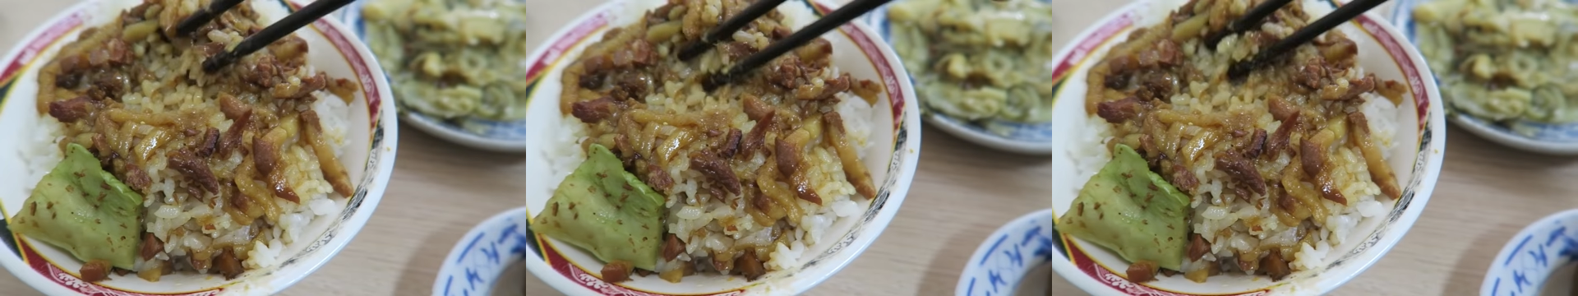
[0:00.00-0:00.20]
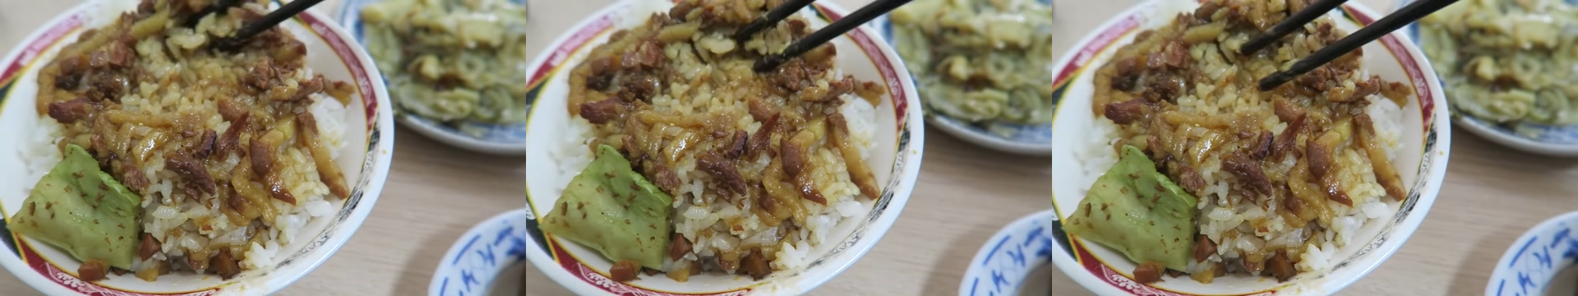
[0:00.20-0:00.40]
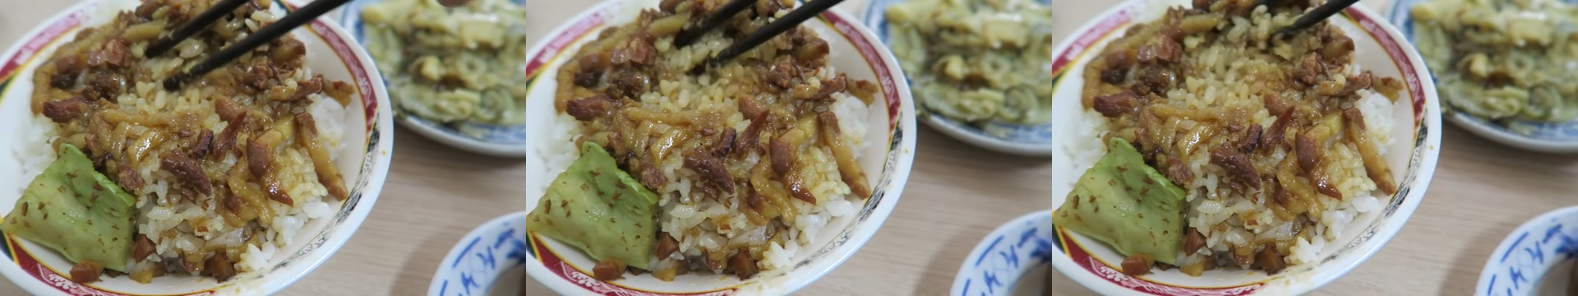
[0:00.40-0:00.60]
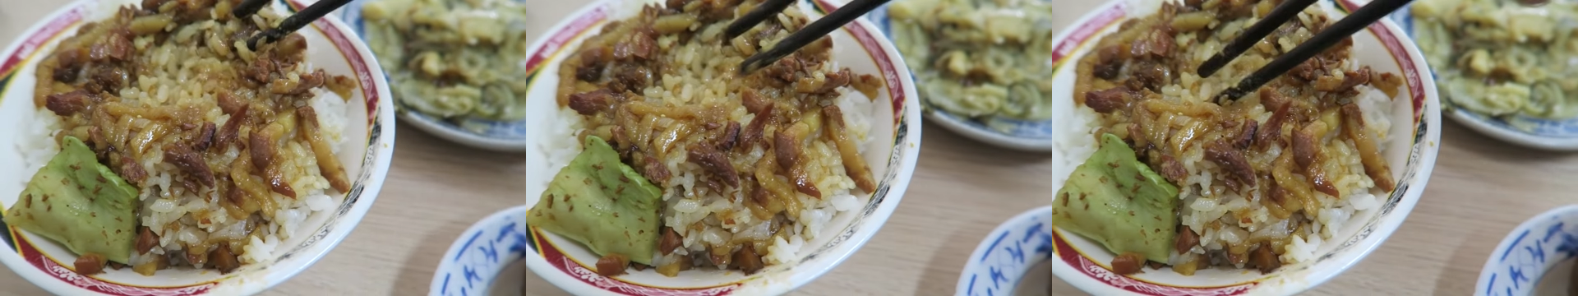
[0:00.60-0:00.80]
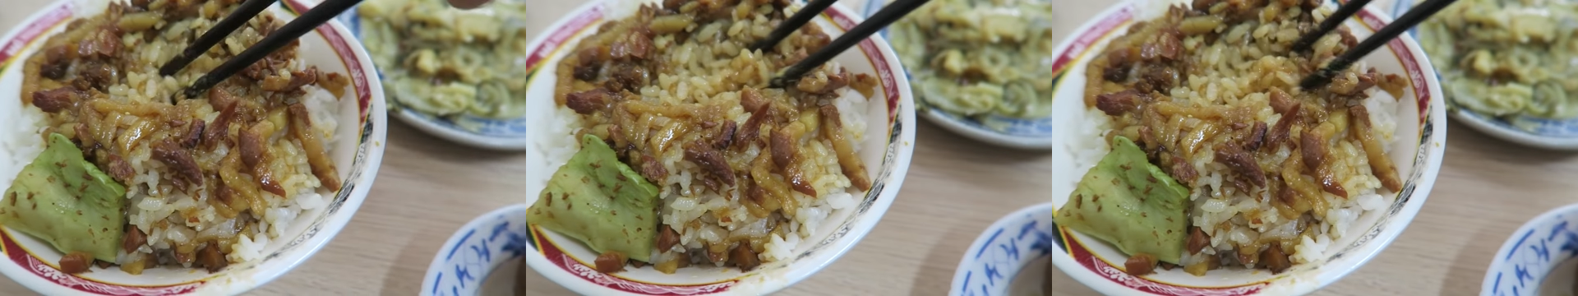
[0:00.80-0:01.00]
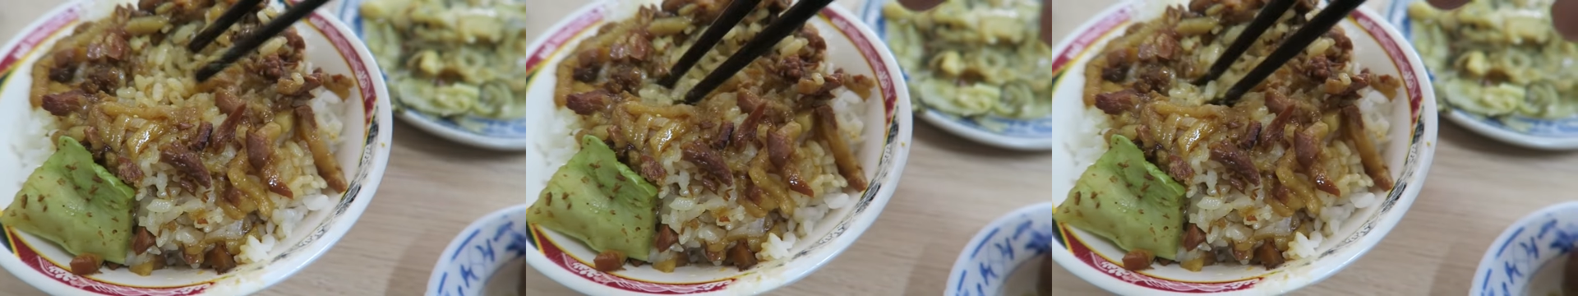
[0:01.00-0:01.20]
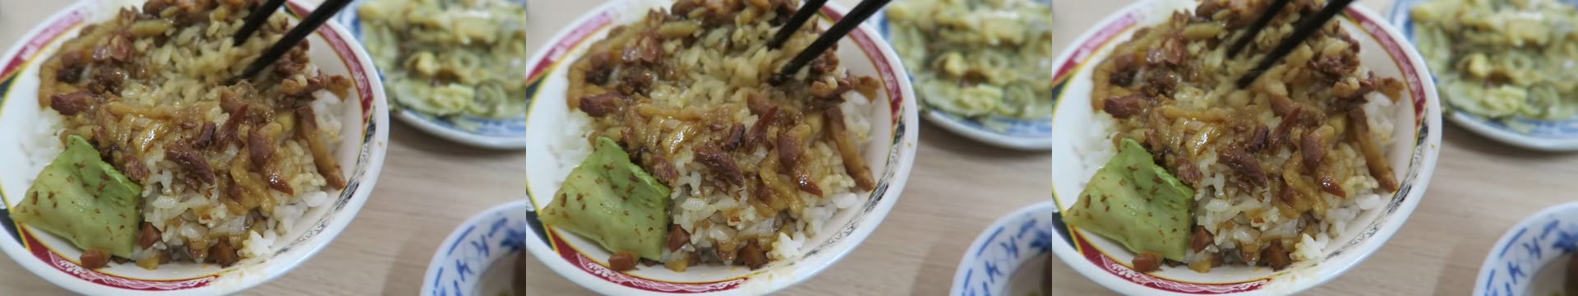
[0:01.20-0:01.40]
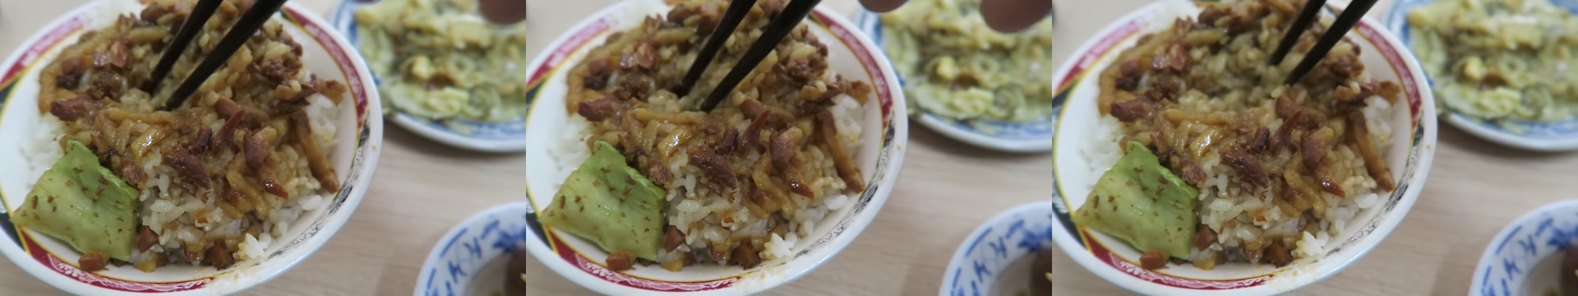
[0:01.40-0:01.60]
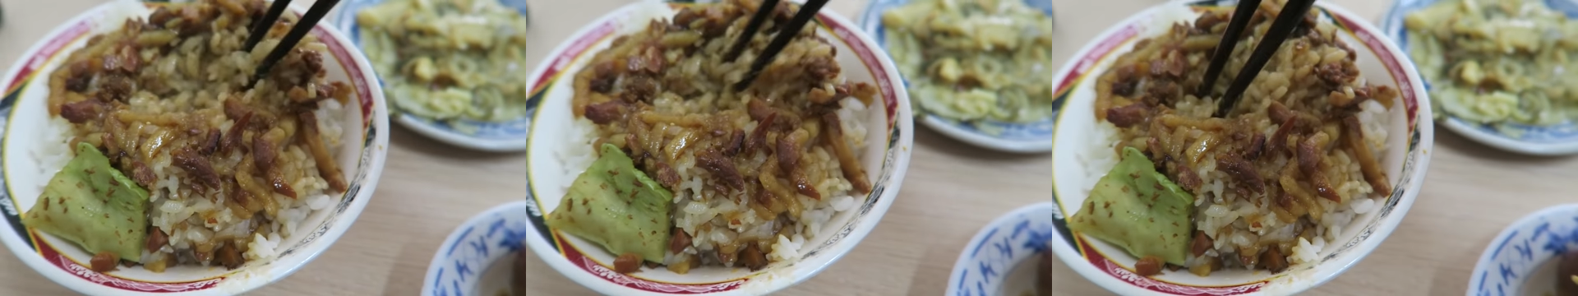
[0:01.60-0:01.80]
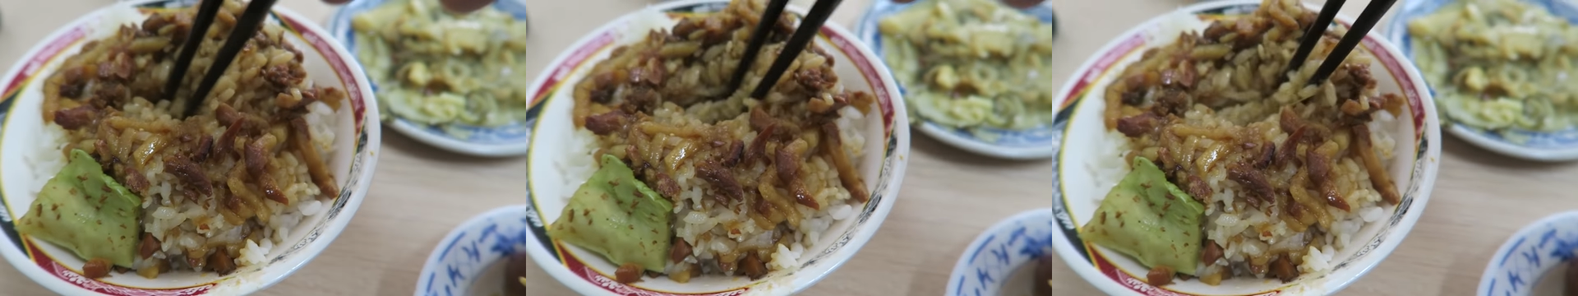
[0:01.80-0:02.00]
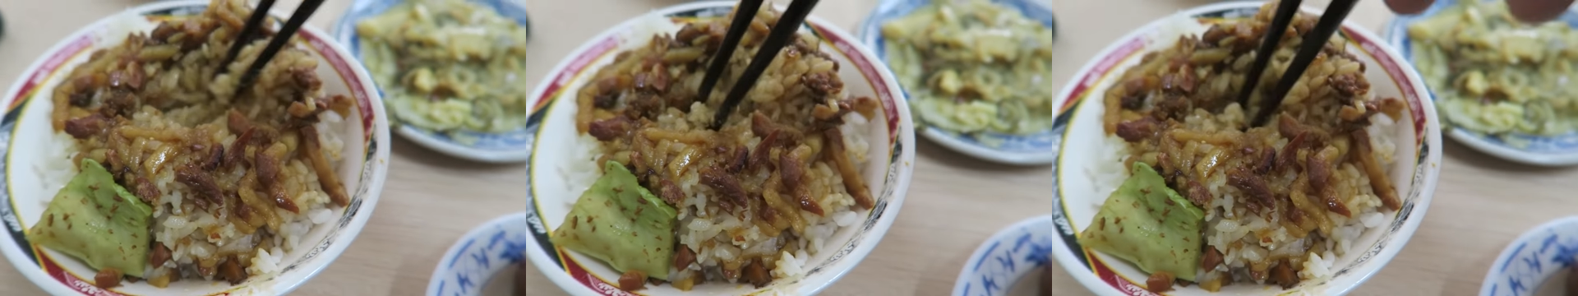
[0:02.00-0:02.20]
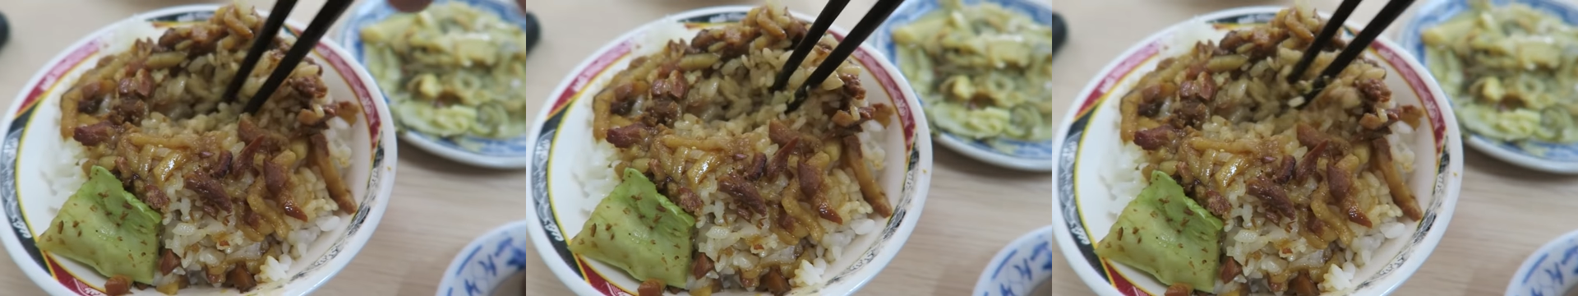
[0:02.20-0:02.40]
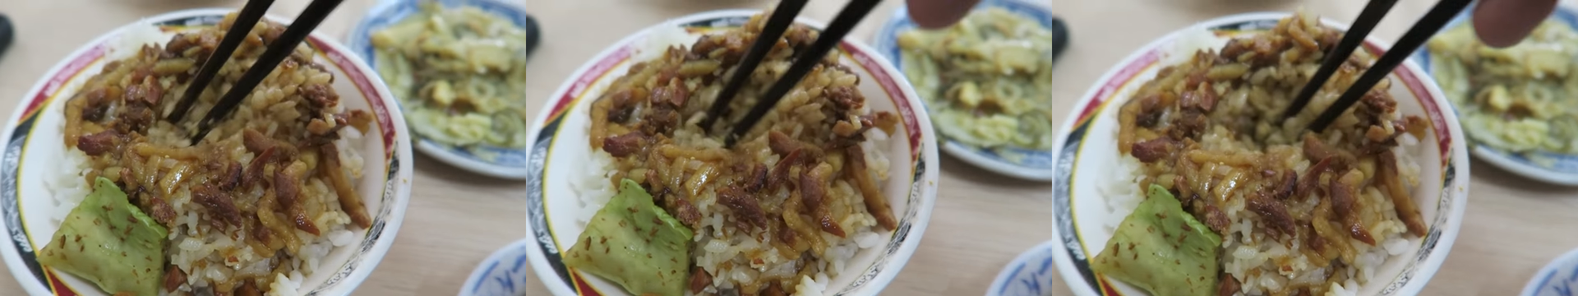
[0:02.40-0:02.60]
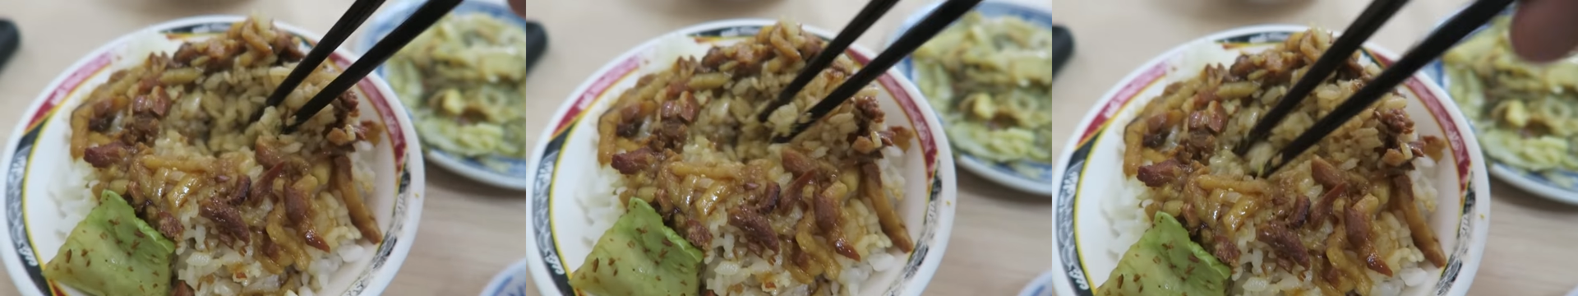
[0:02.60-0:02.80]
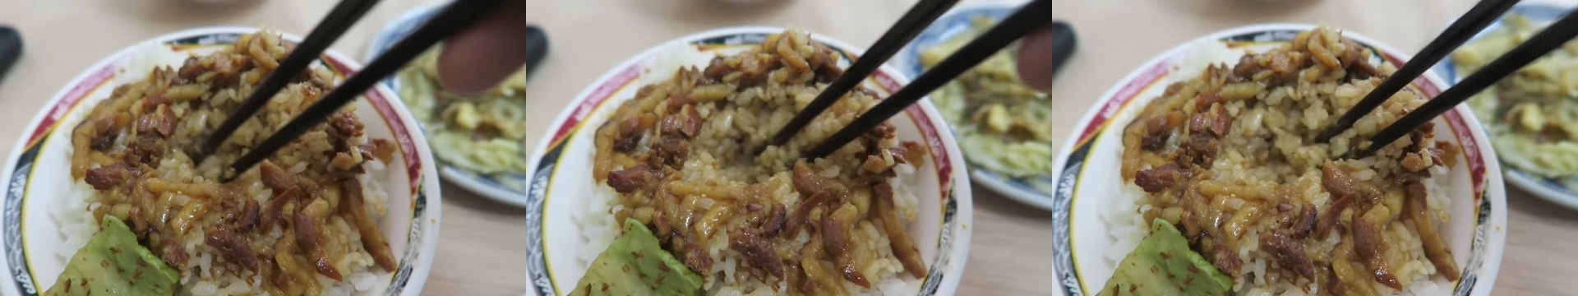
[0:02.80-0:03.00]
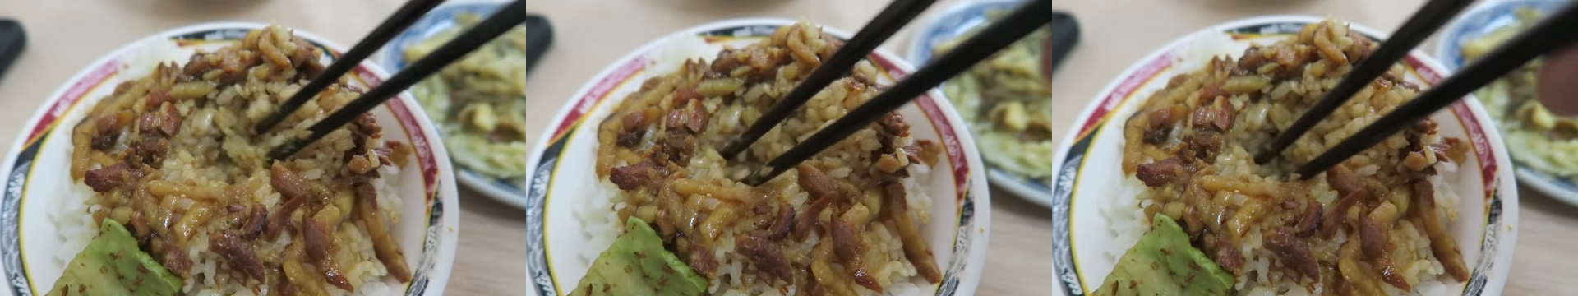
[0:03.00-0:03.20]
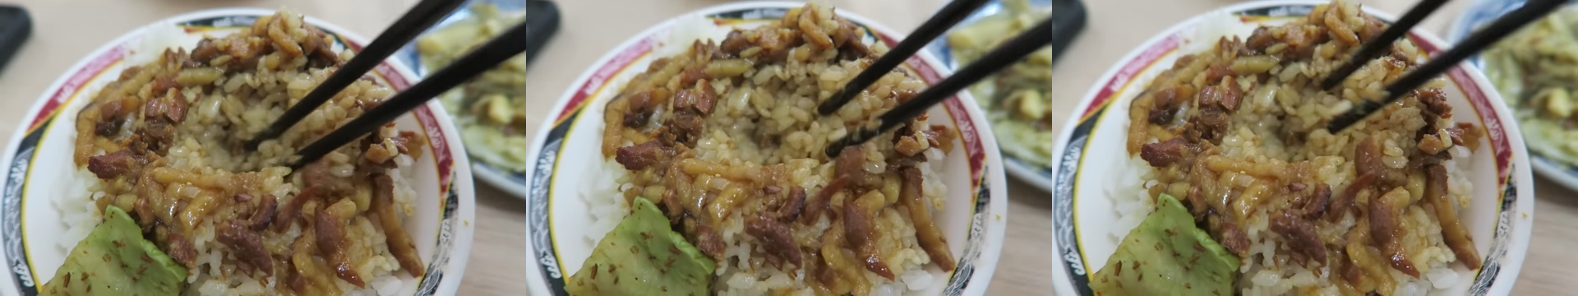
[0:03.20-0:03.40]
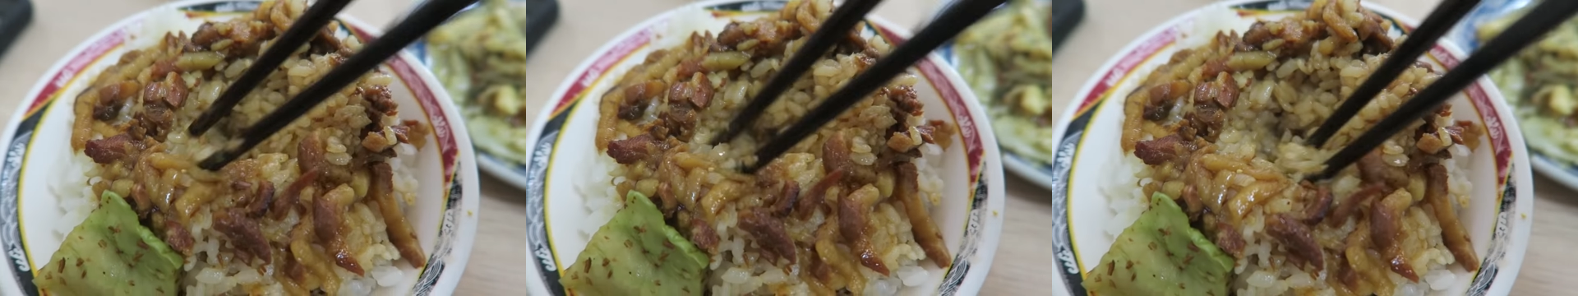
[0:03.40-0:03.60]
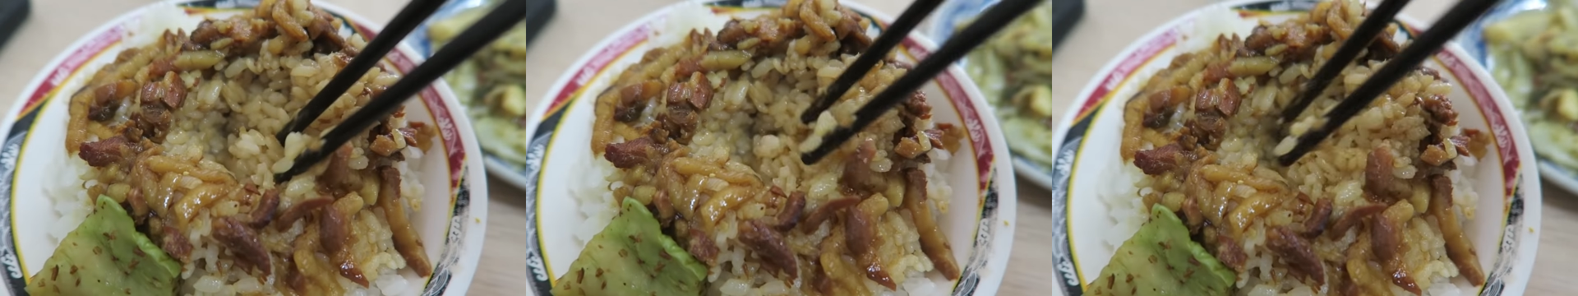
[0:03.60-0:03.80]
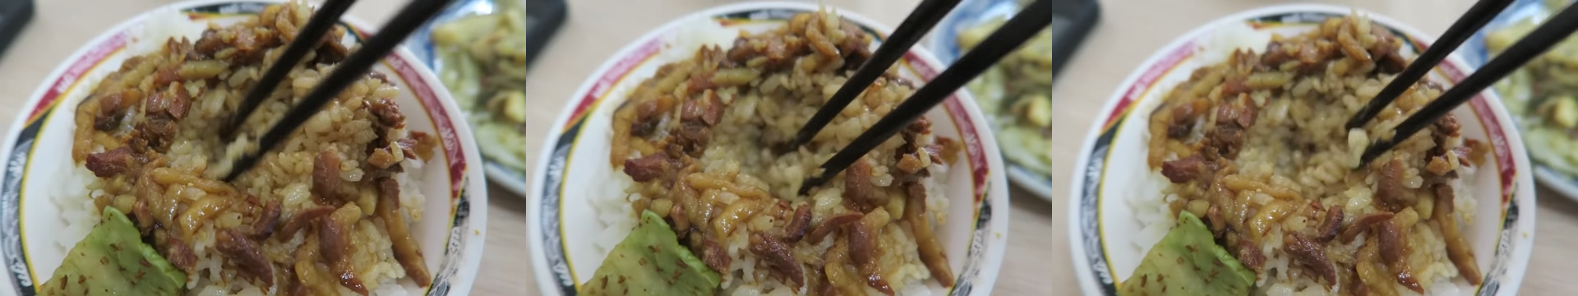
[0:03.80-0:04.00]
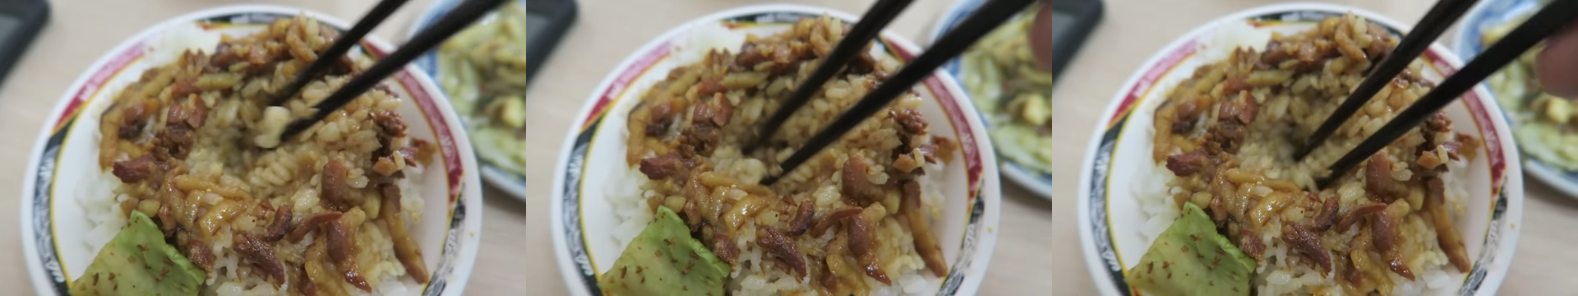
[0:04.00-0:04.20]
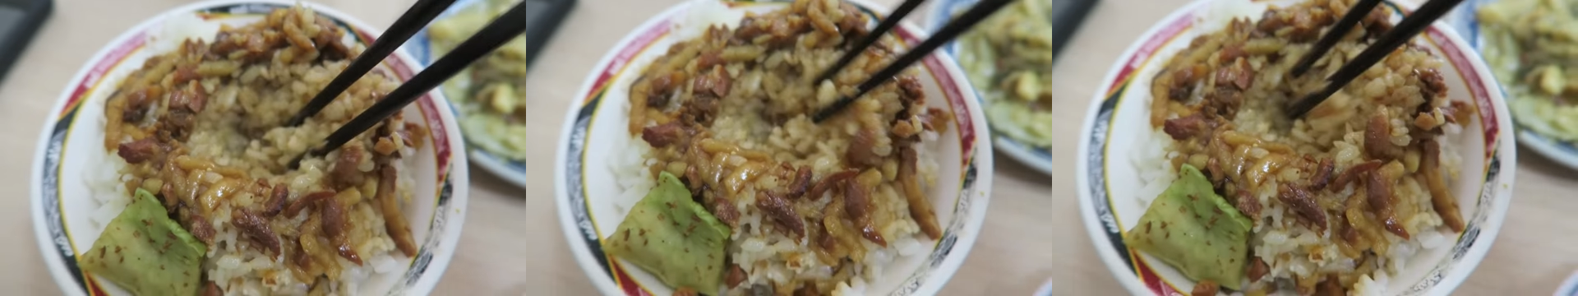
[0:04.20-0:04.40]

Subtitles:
(no speaker visible)